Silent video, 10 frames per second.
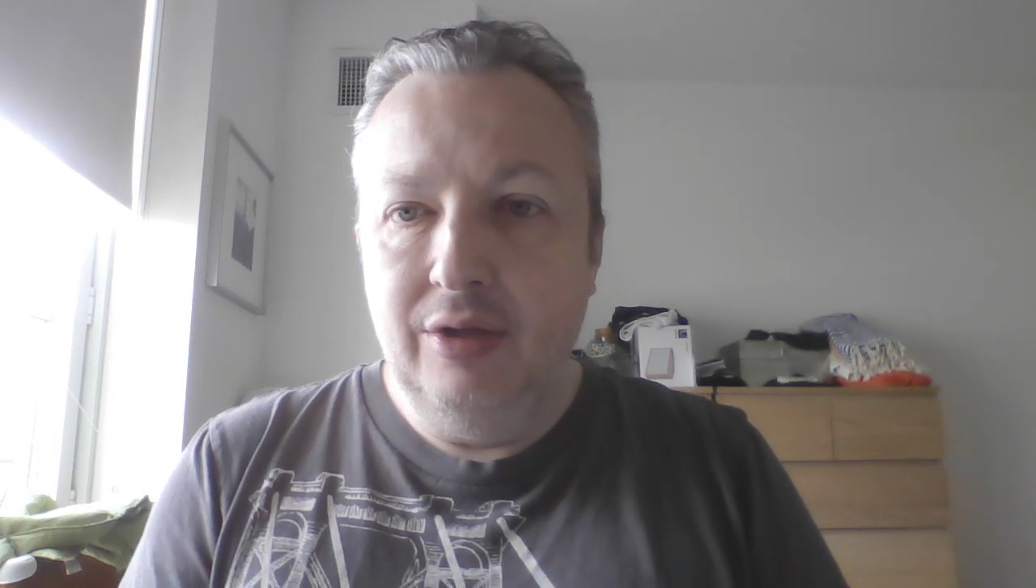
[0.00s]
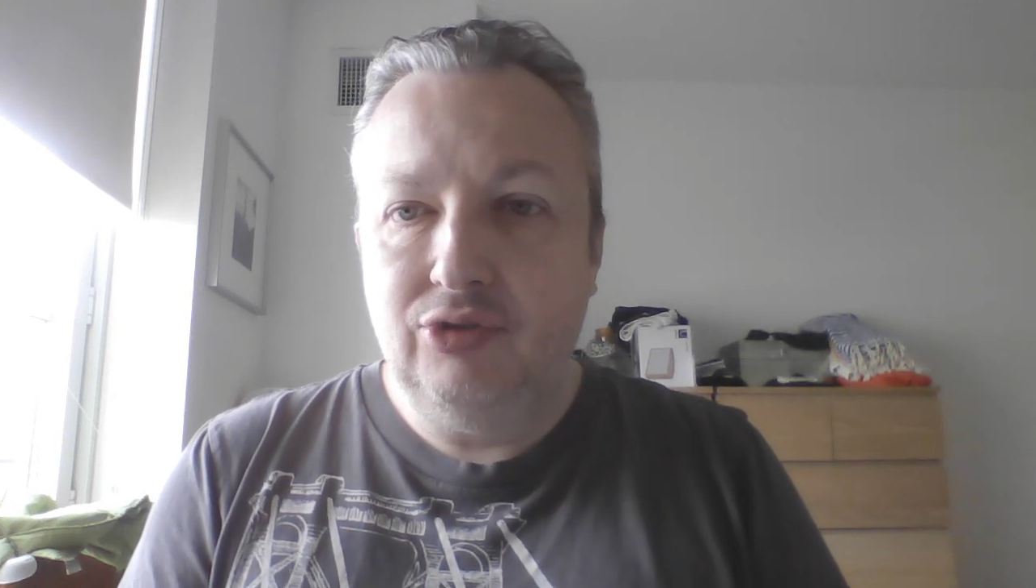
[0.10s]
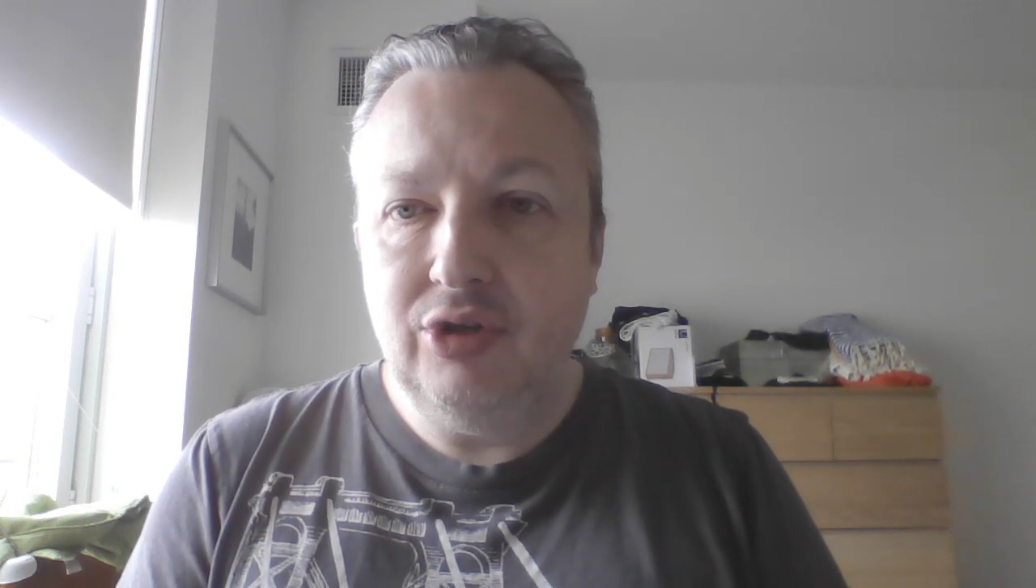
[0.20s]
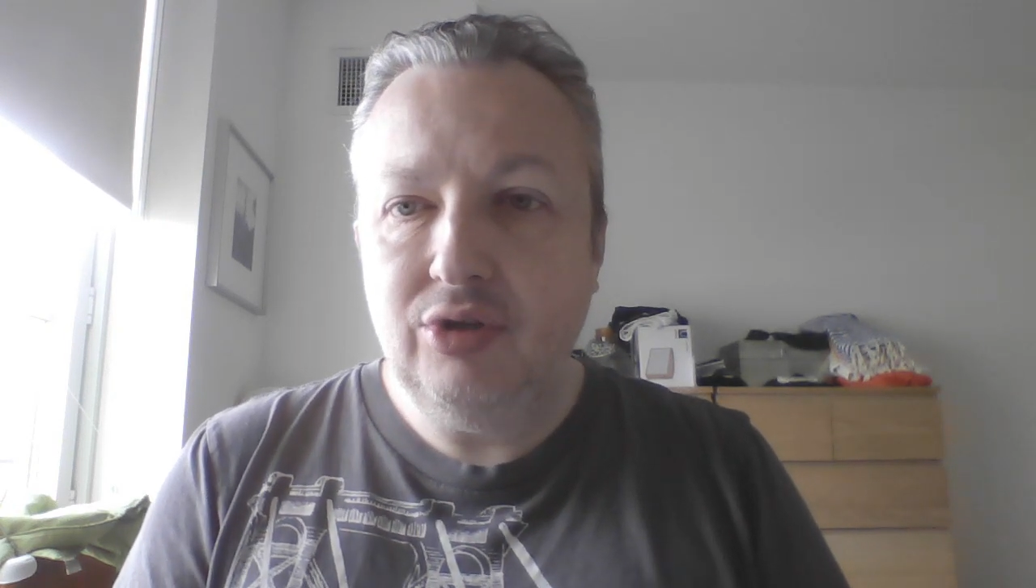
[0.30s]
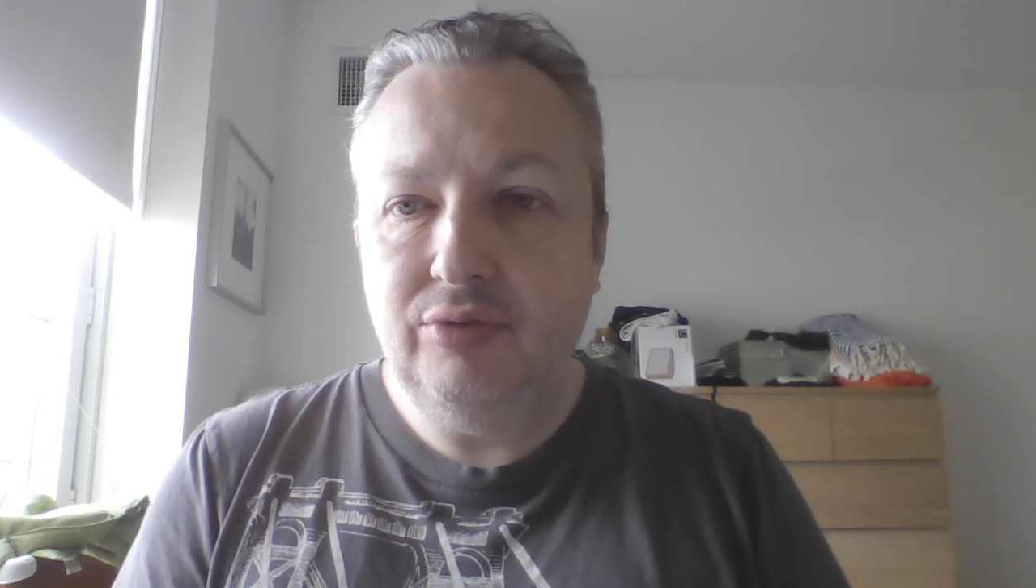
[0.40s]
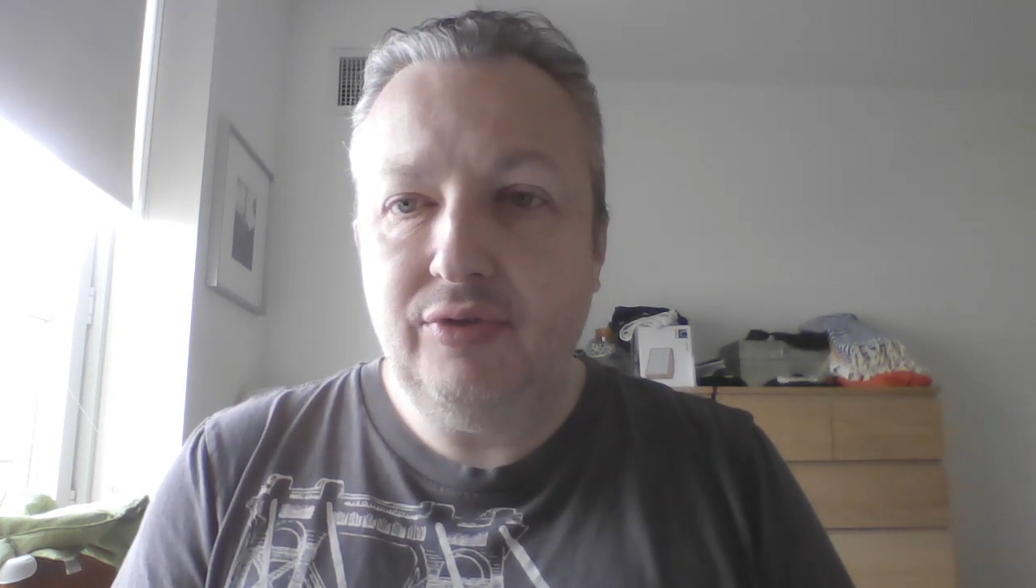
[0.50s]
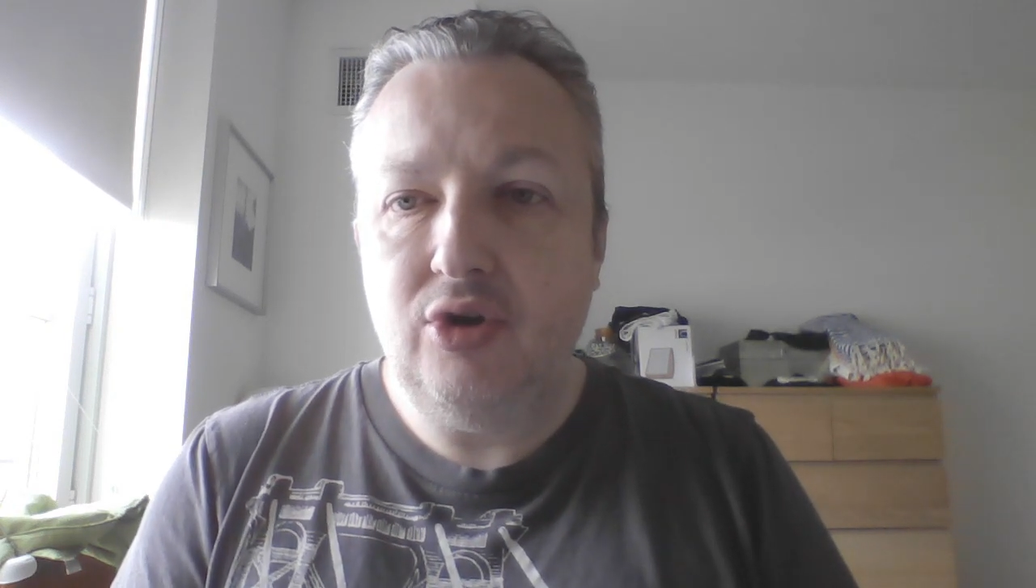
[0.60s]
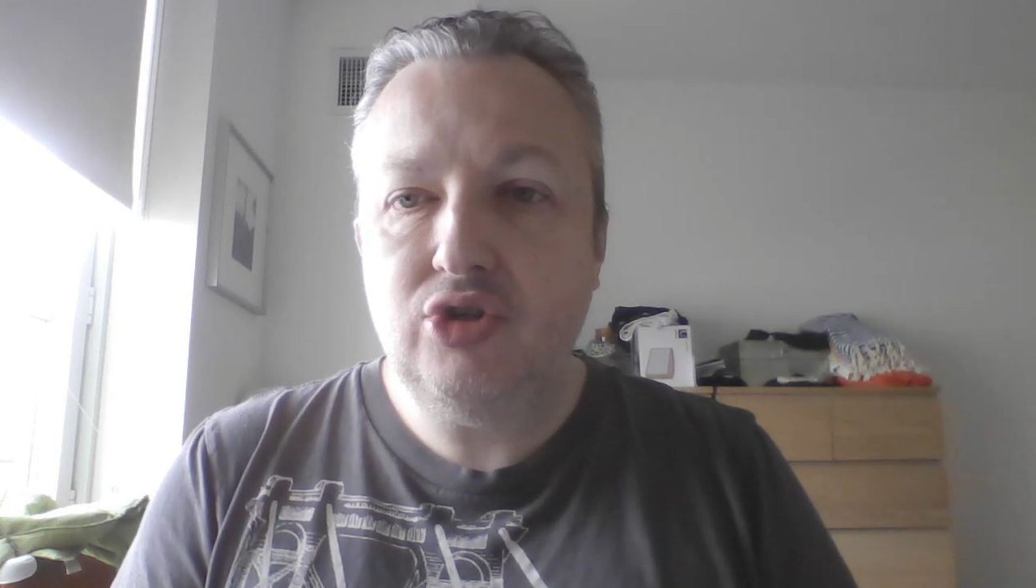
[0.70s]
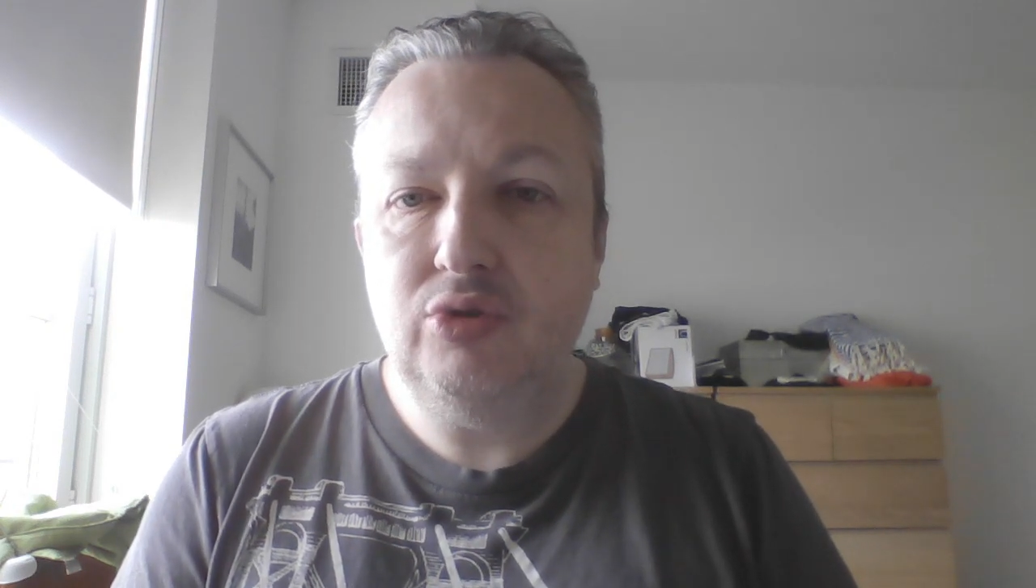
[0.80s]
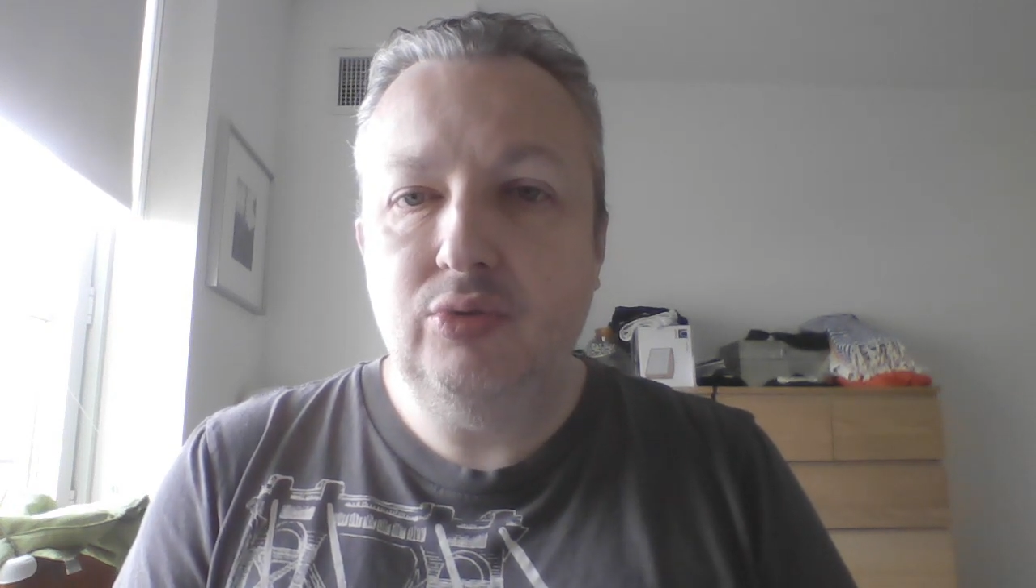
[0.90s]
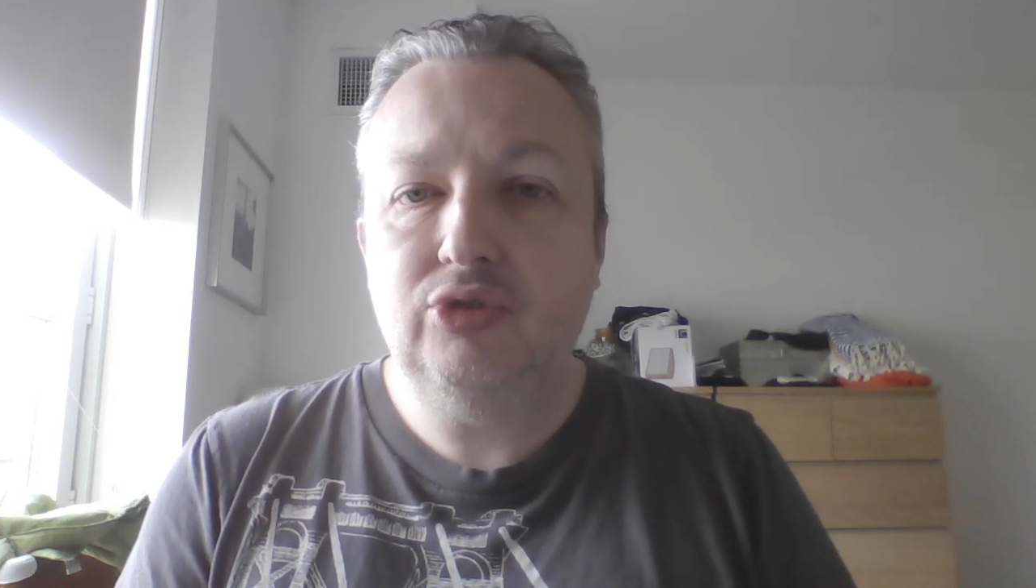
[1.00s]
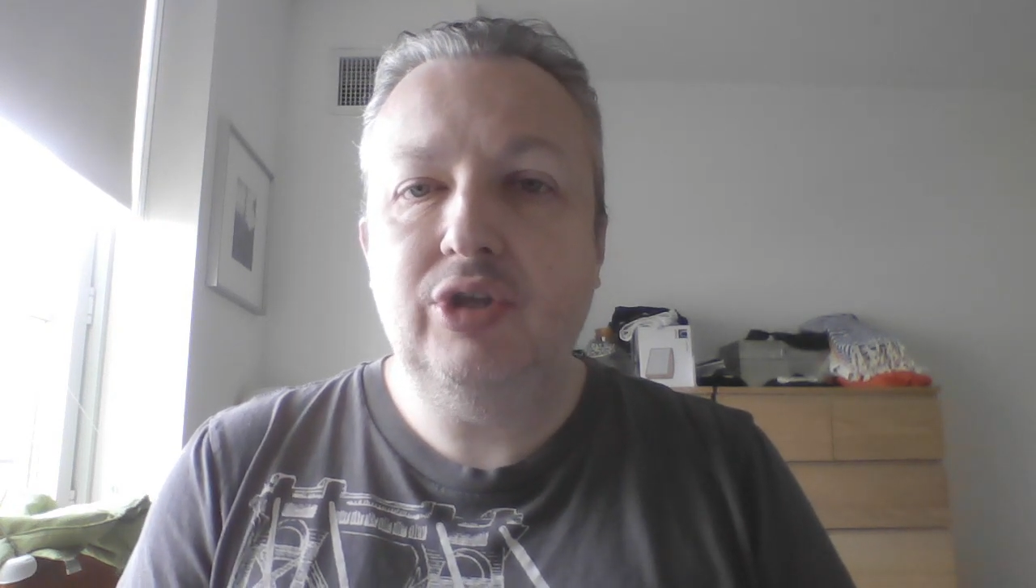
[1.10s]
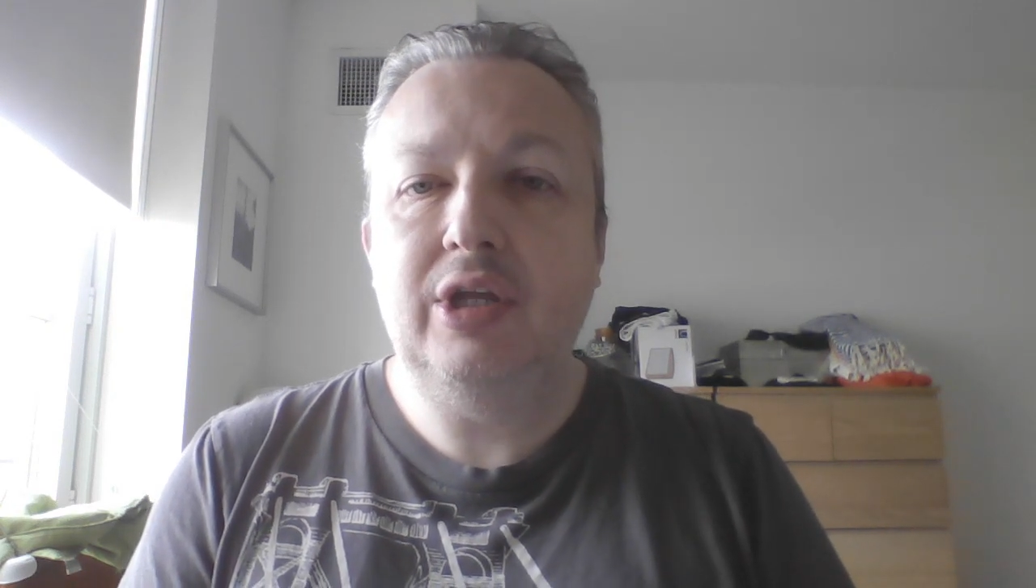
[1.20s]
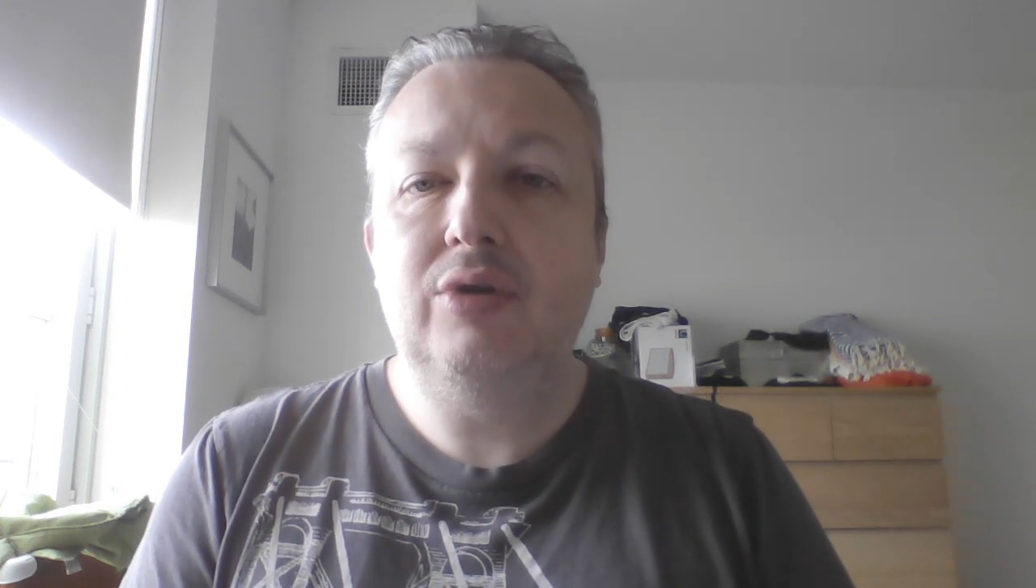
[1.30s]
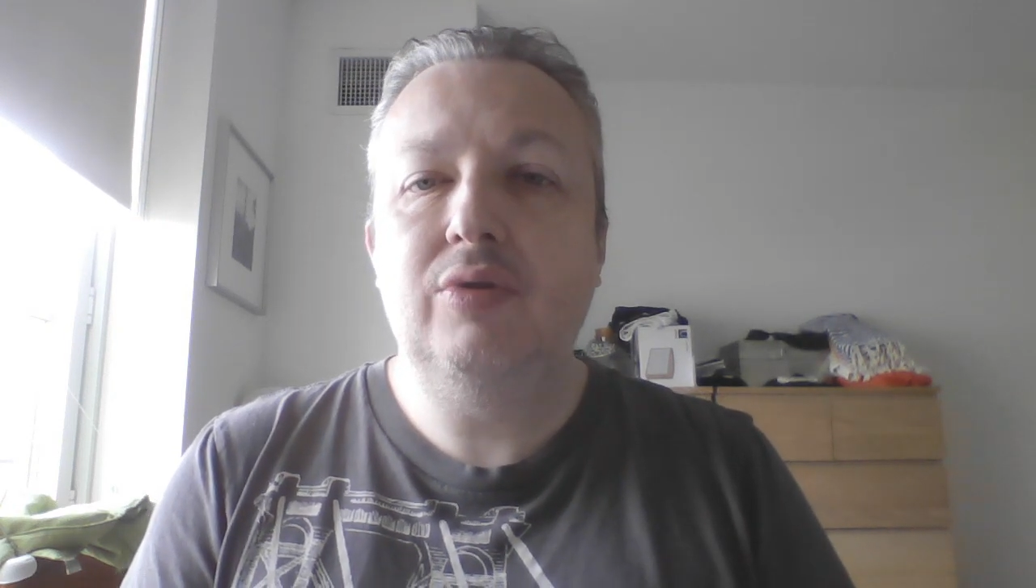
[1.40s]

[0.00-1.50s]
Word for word: Single version was later